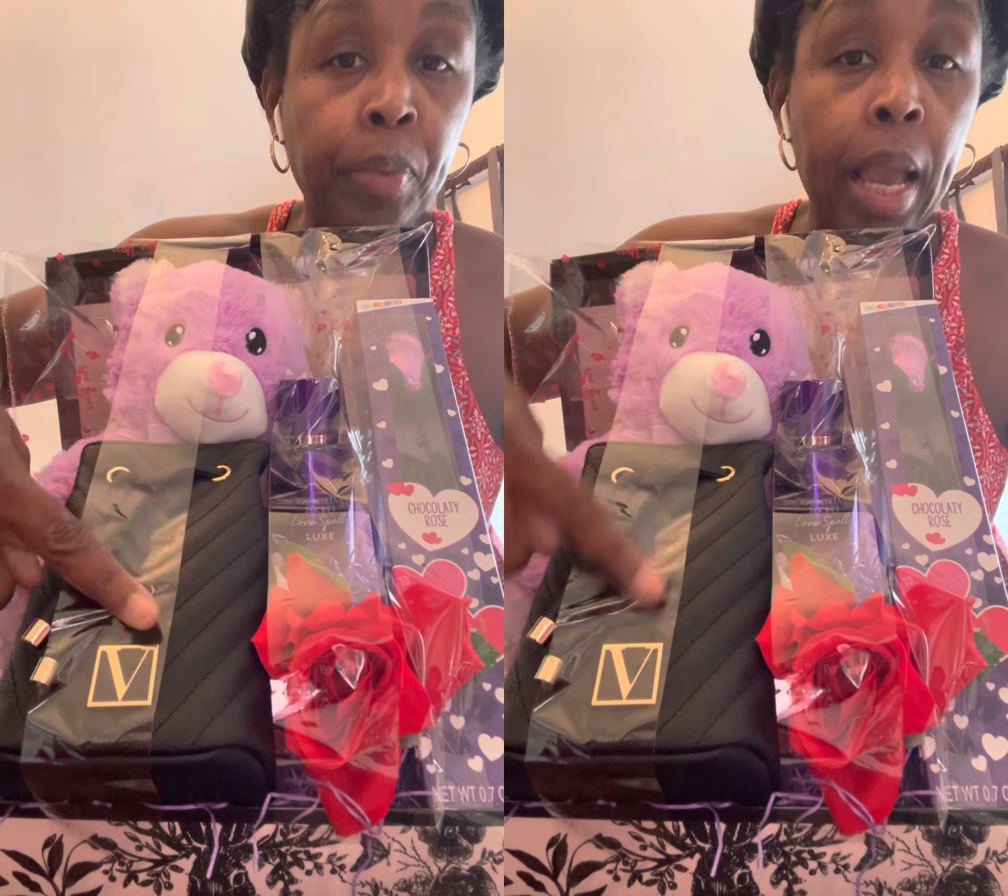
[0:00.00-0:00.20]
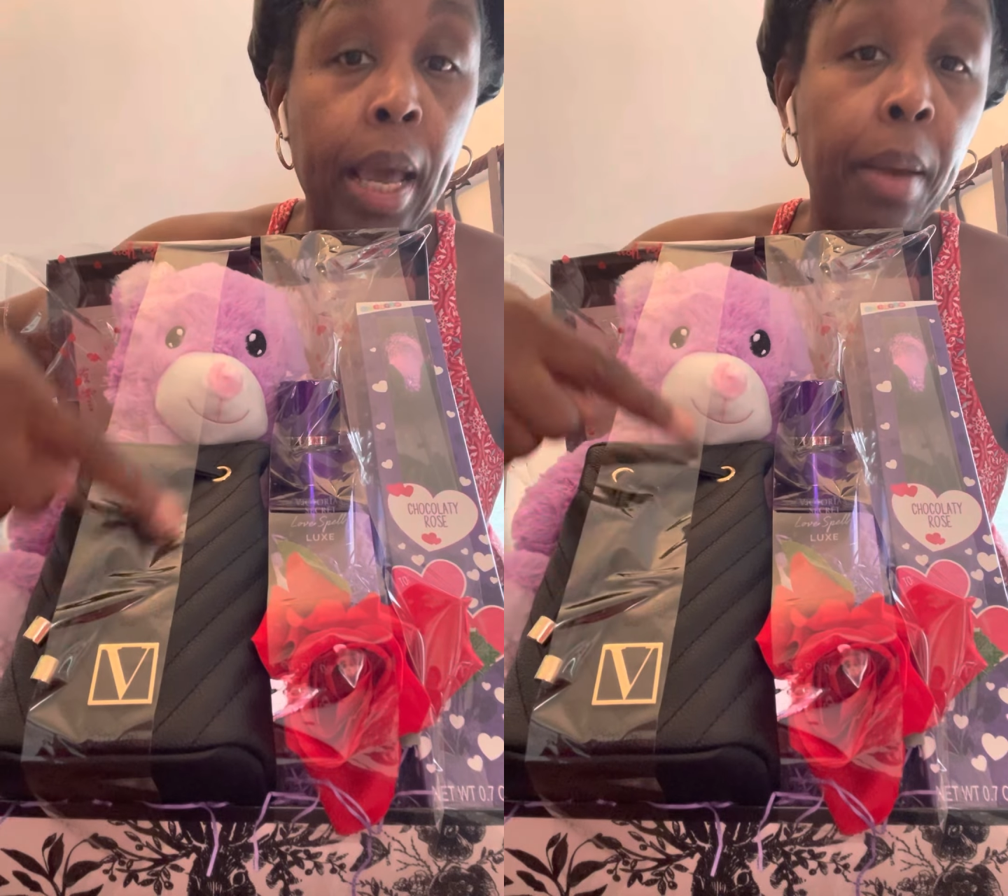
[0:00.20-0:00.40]

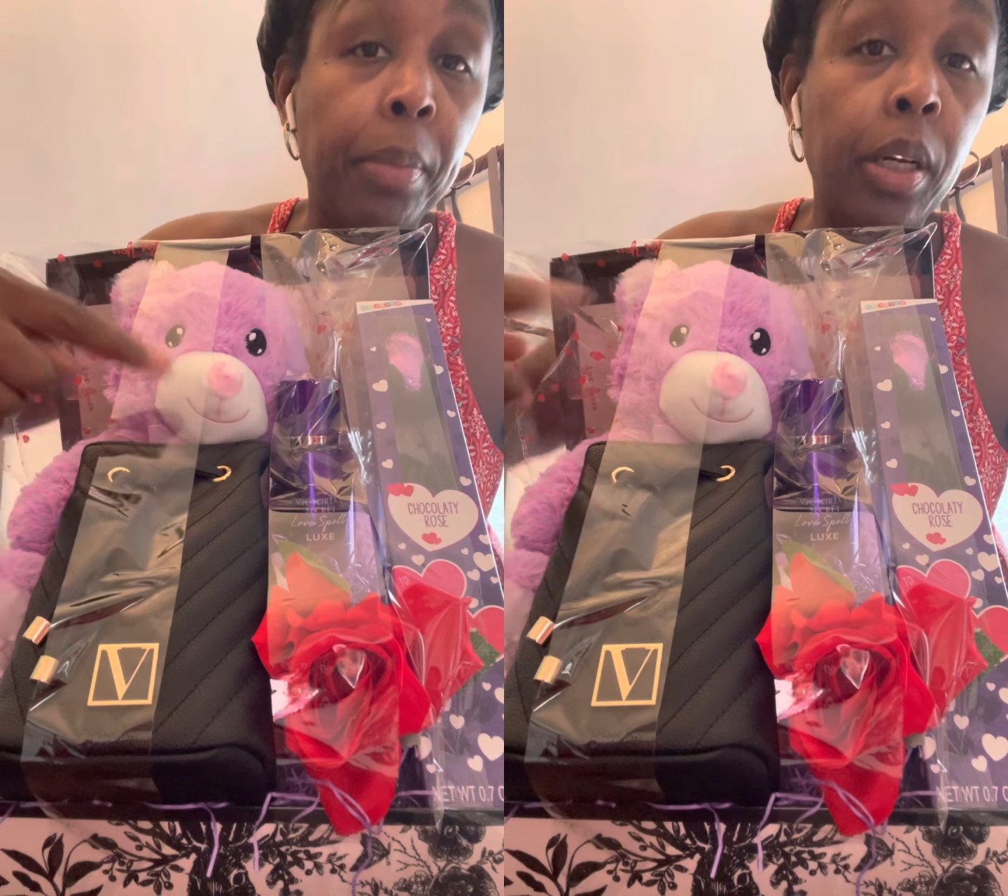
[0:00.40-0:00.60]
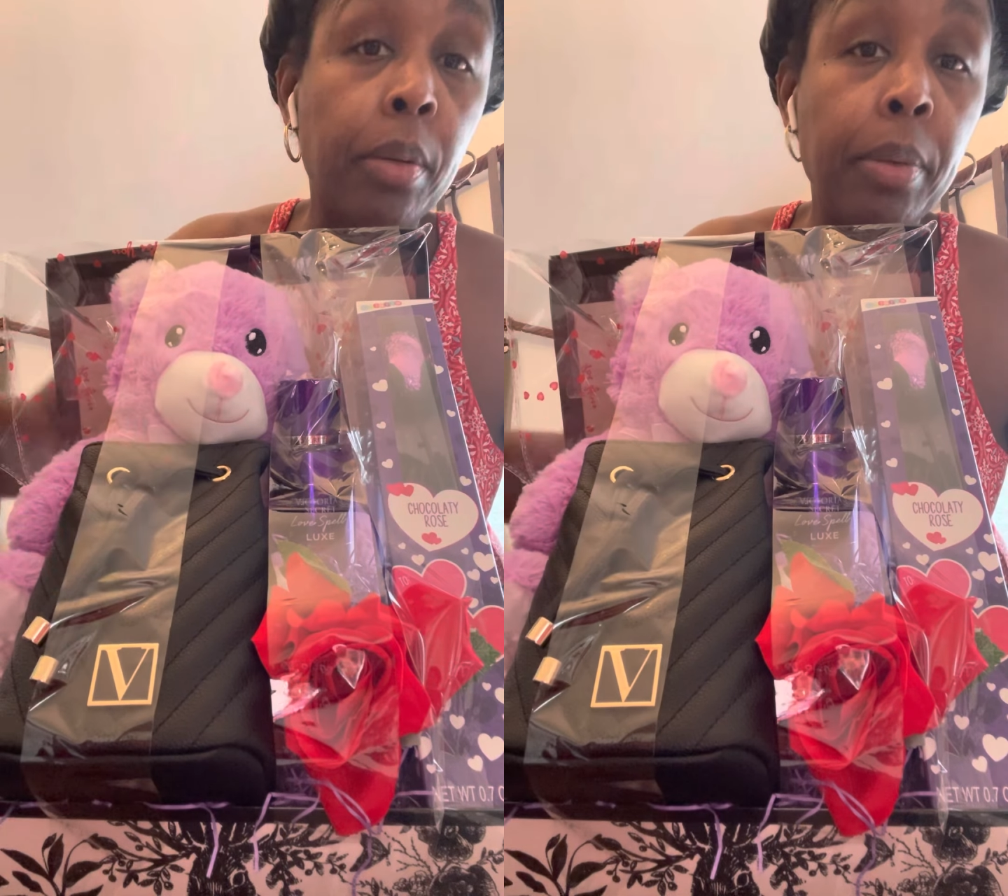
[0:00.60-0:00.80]
And I'm
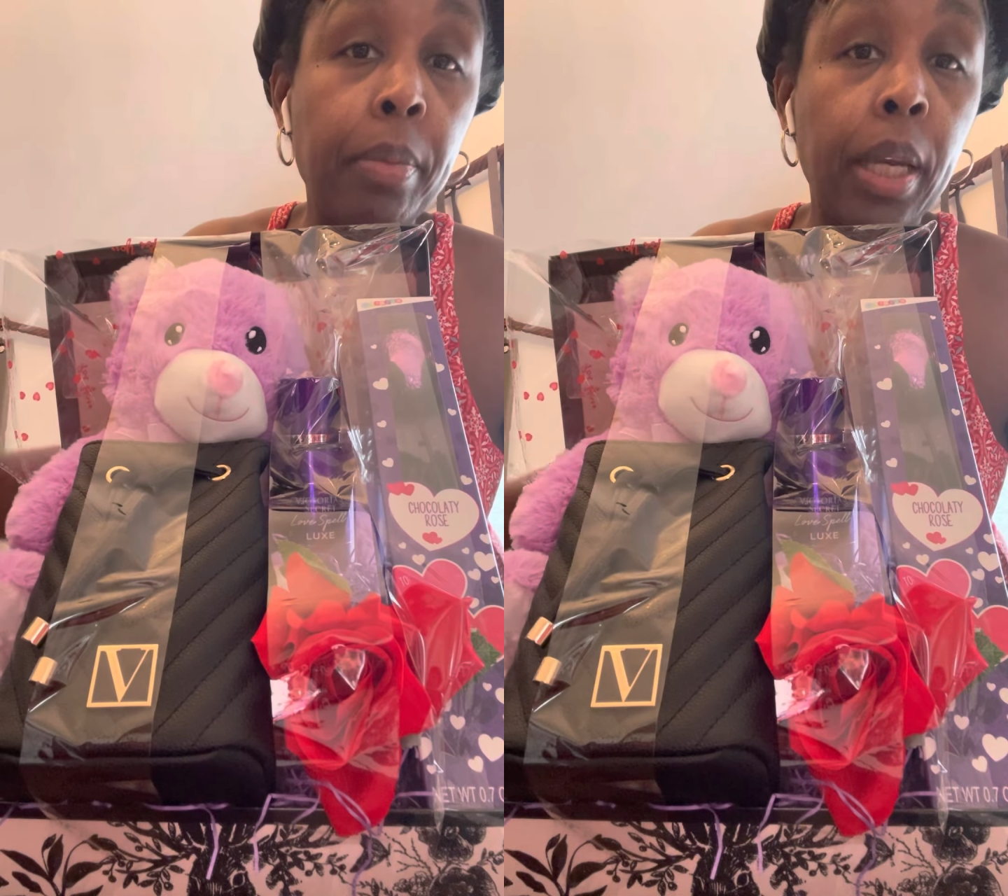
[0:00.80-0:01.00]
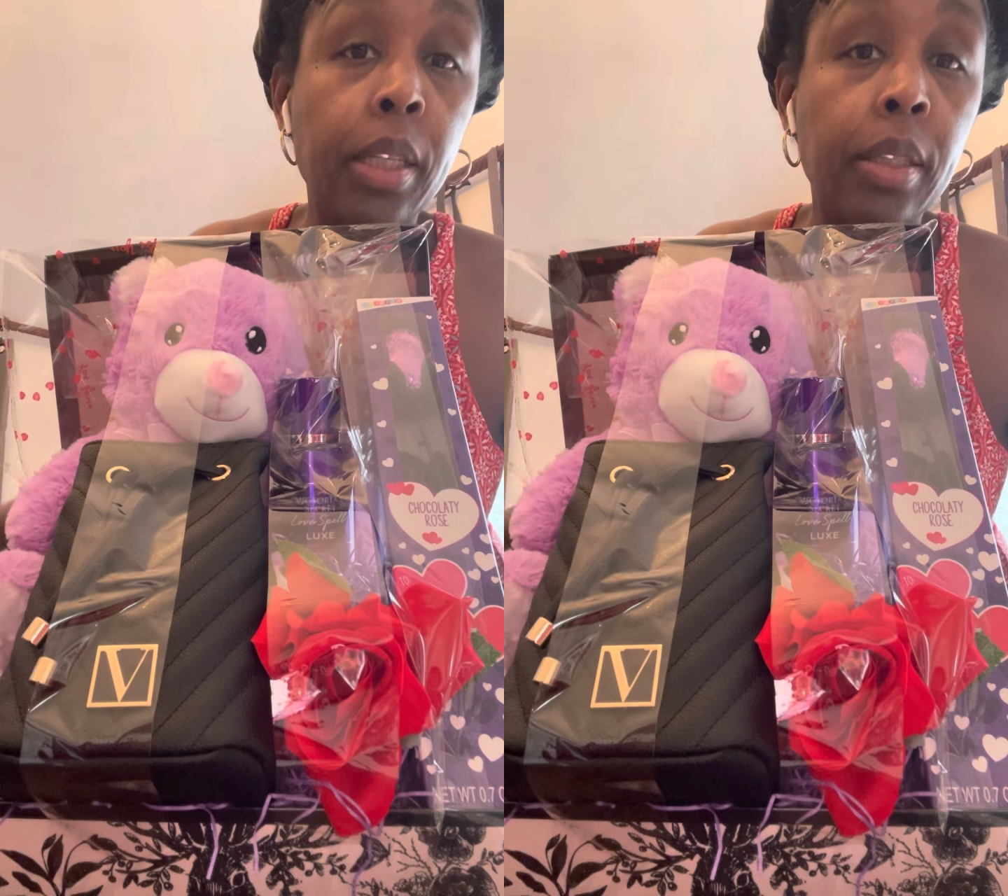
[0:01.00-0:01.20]
going to be
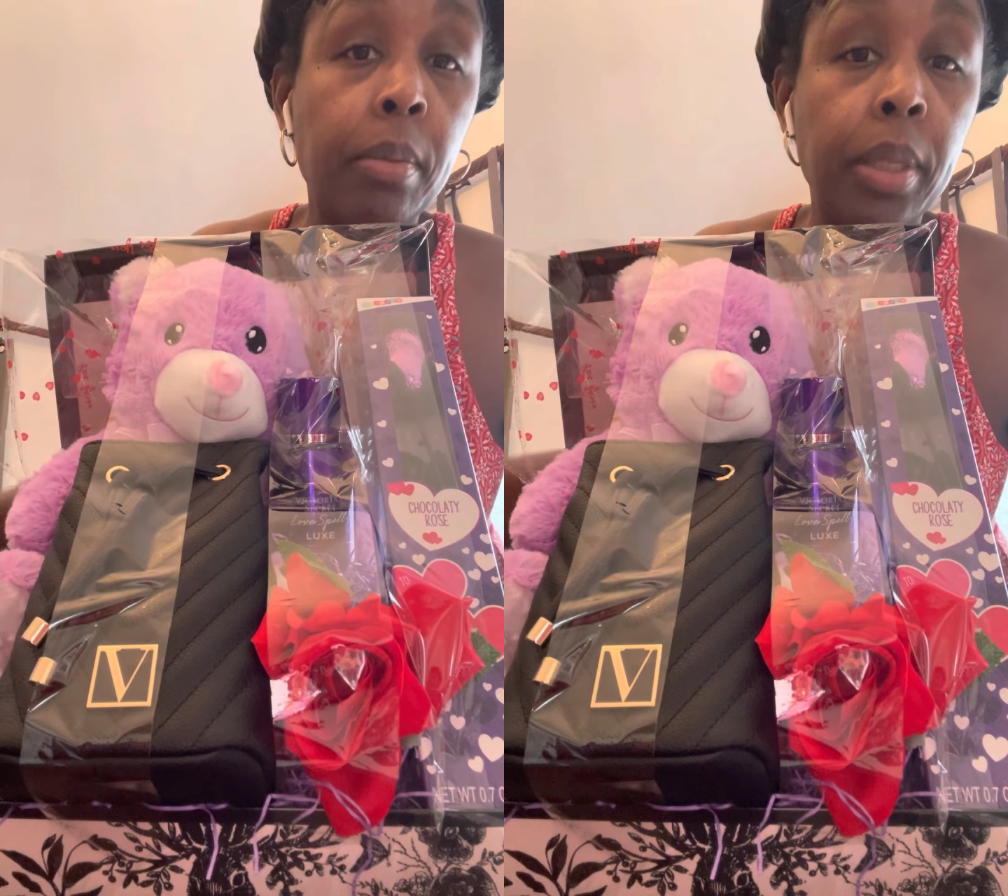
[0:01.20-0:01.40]
making some of